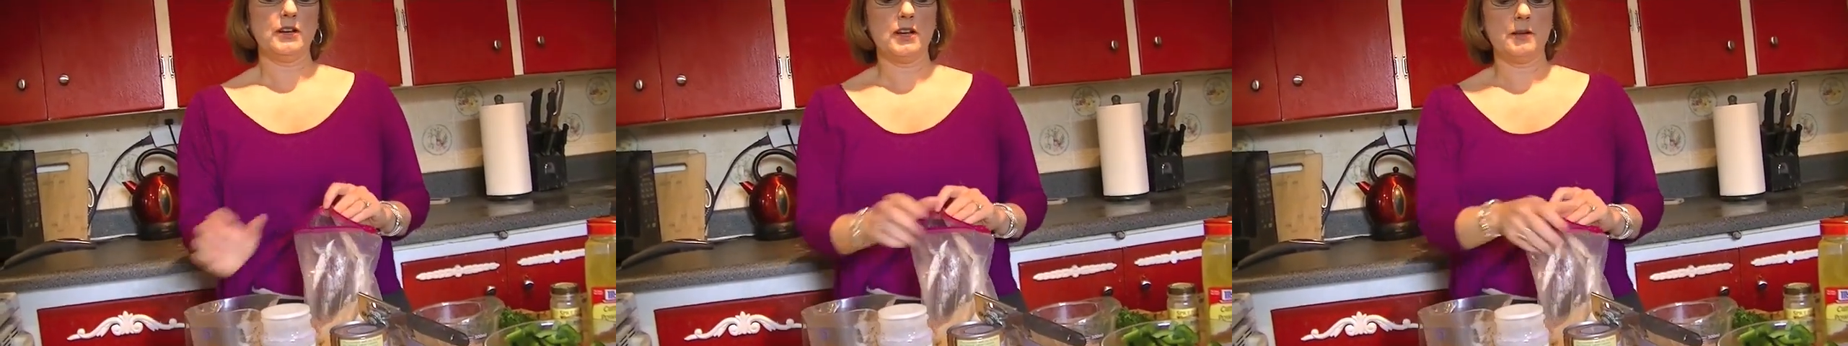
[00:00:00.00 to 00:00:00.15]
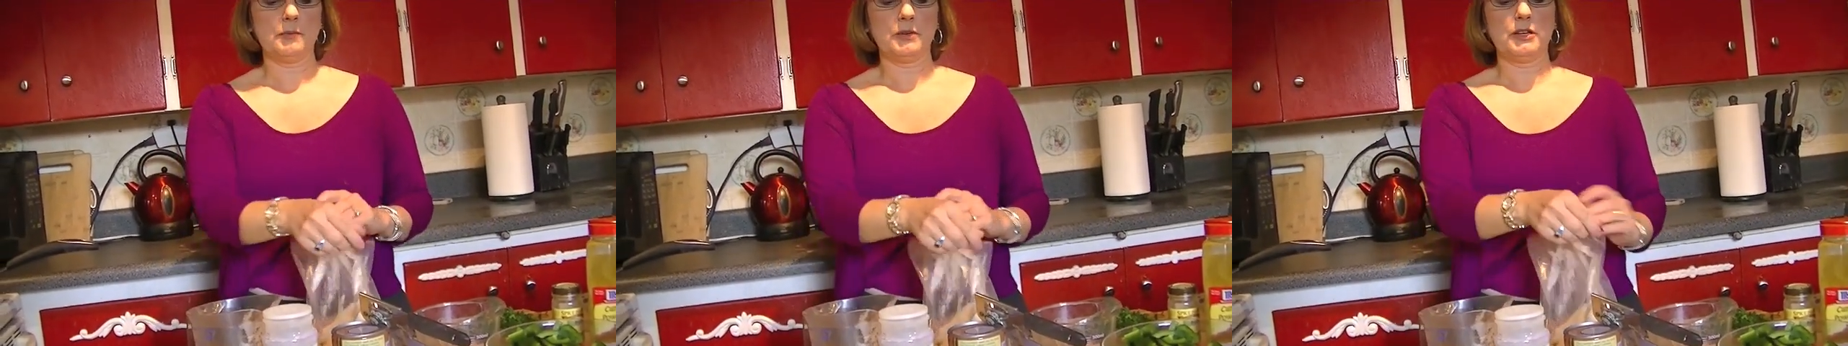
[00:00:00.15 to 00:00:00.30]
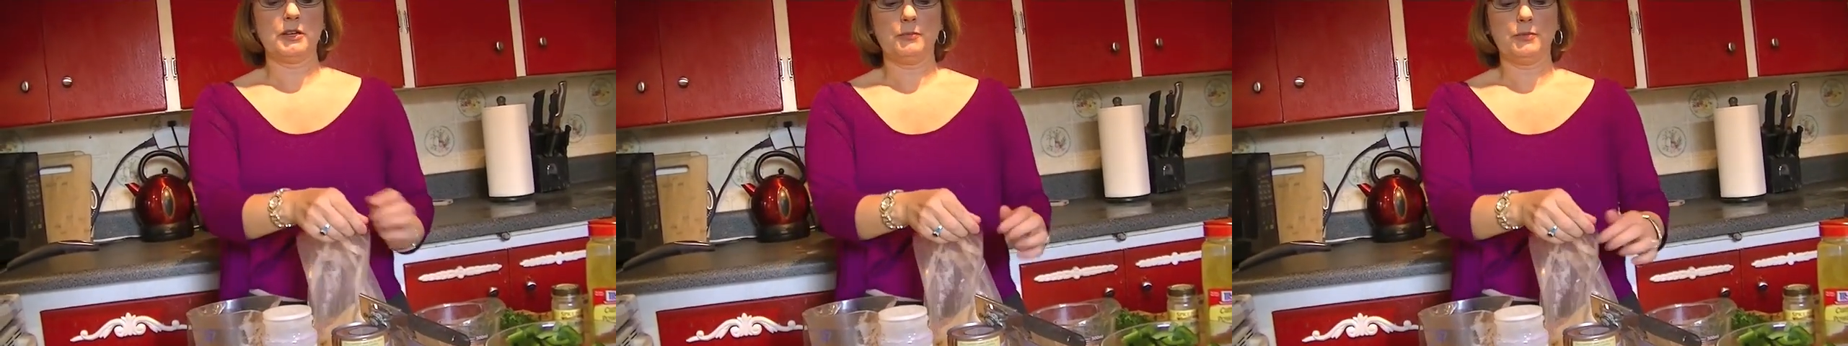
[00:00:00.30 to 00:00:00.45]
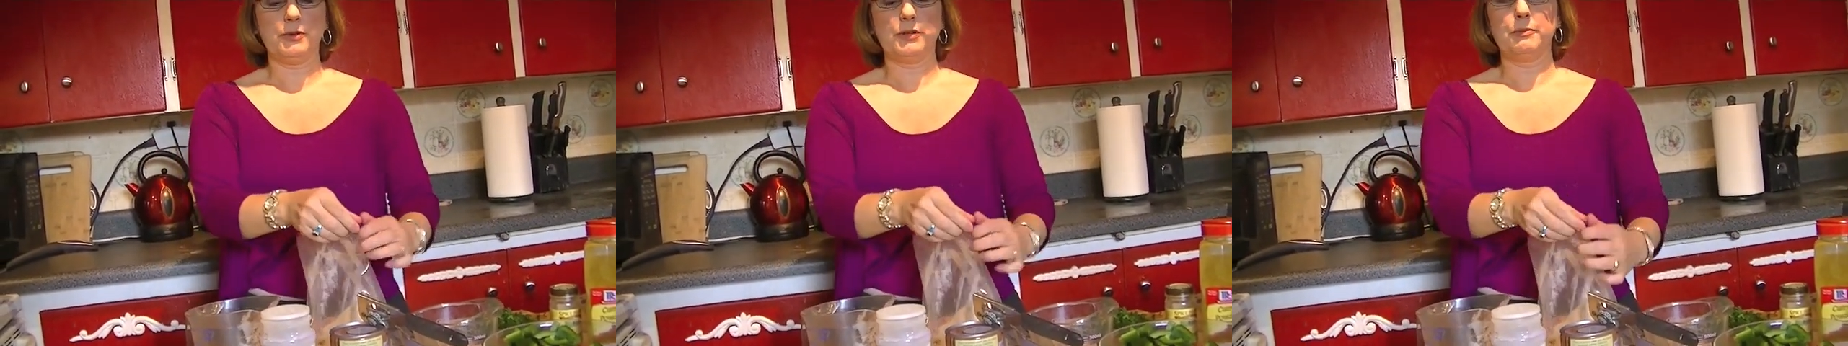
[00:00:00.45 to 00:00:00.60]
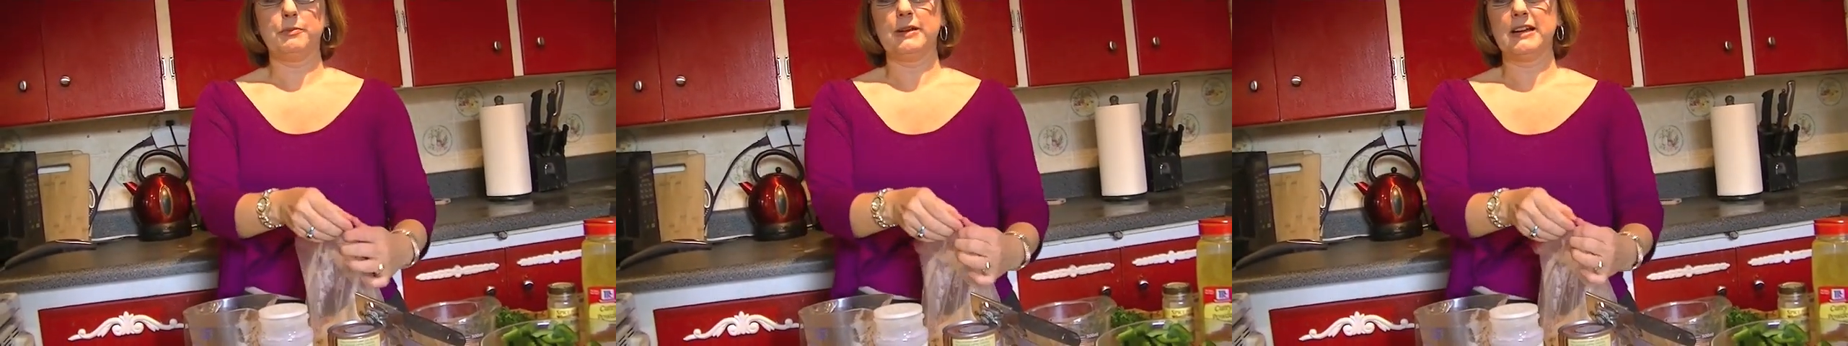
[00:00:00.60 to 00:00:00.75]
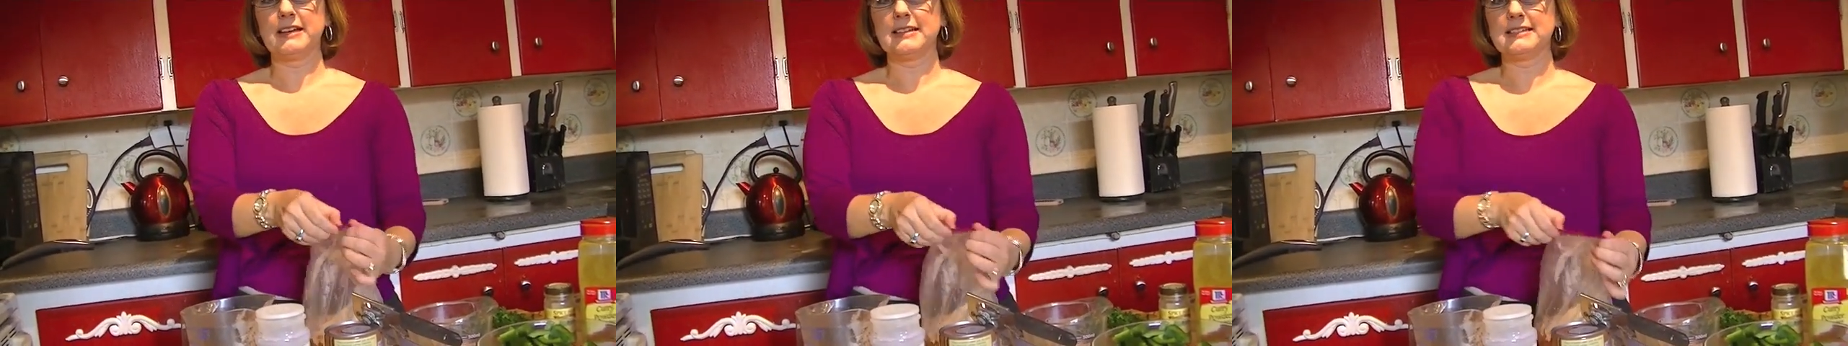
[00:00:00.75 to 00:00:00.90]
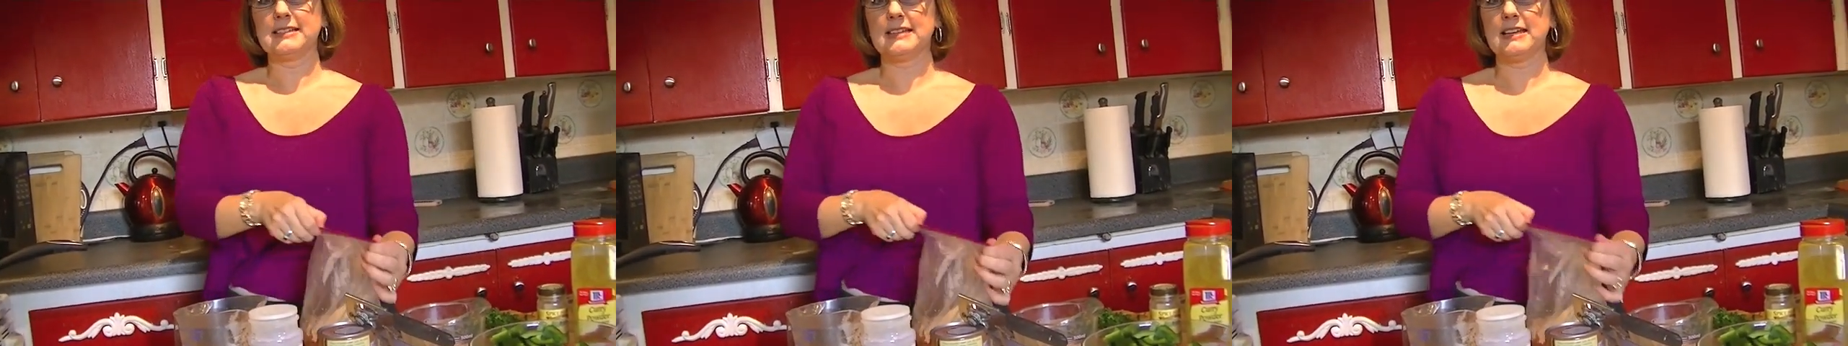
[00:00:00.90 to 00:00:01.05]
I'm going to put it
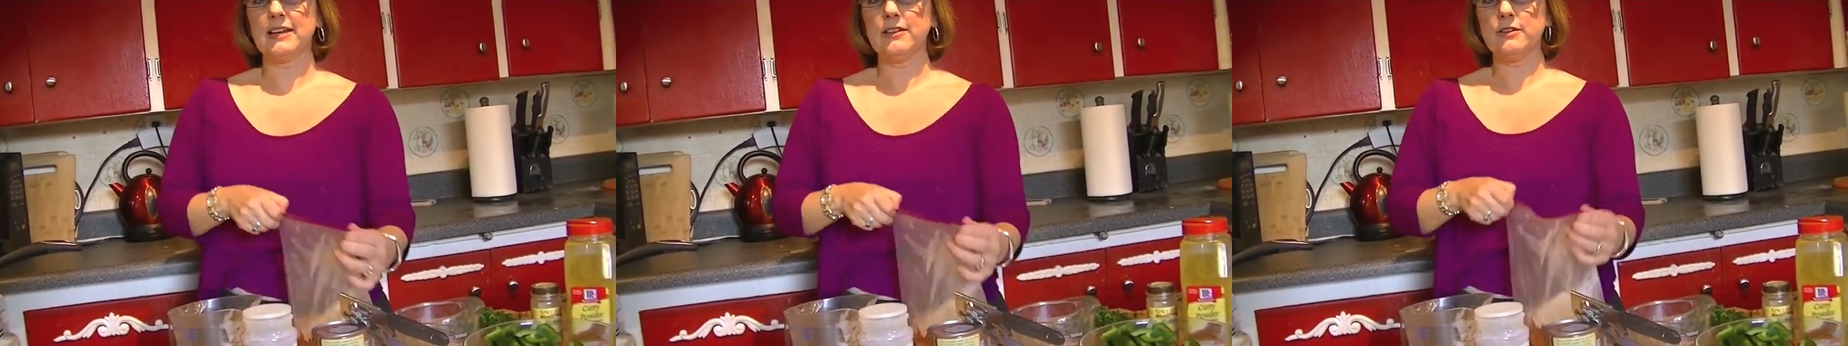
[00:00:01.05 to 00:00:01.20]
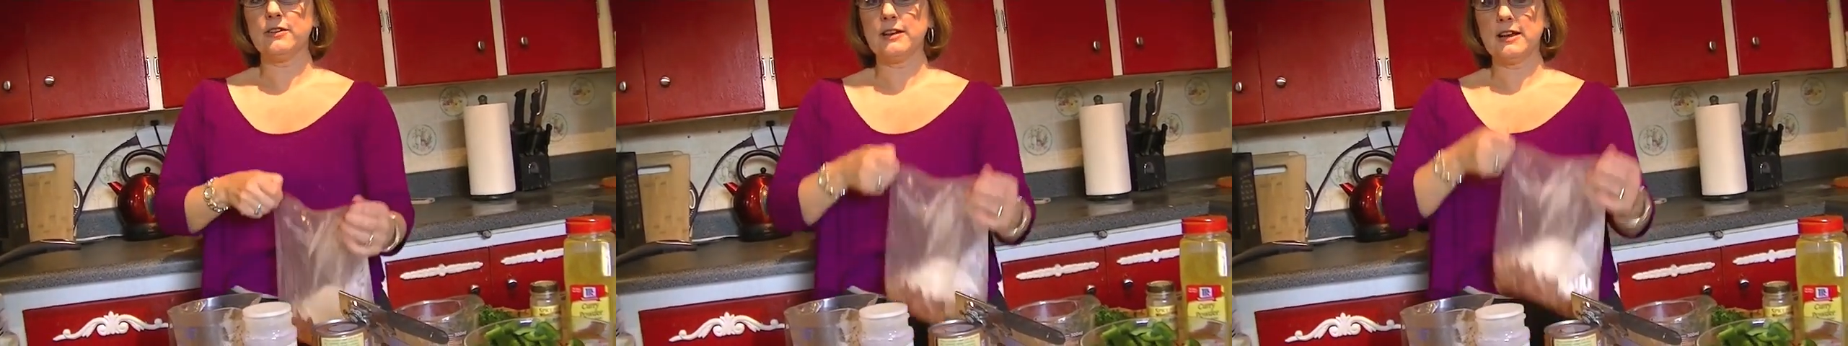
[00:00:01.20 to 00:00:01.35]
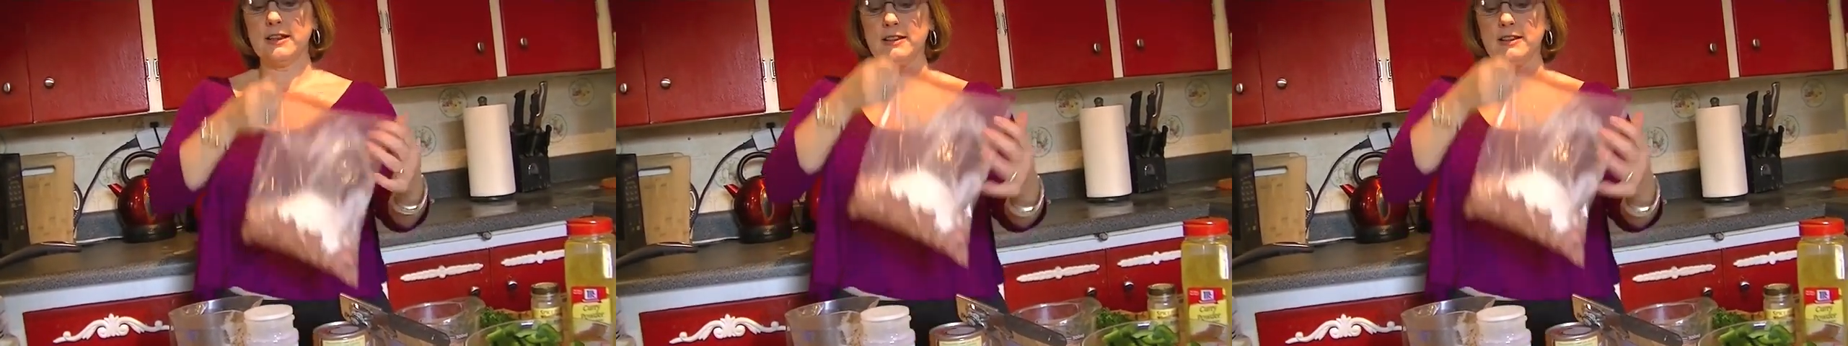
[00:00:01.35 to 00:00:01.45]
back together,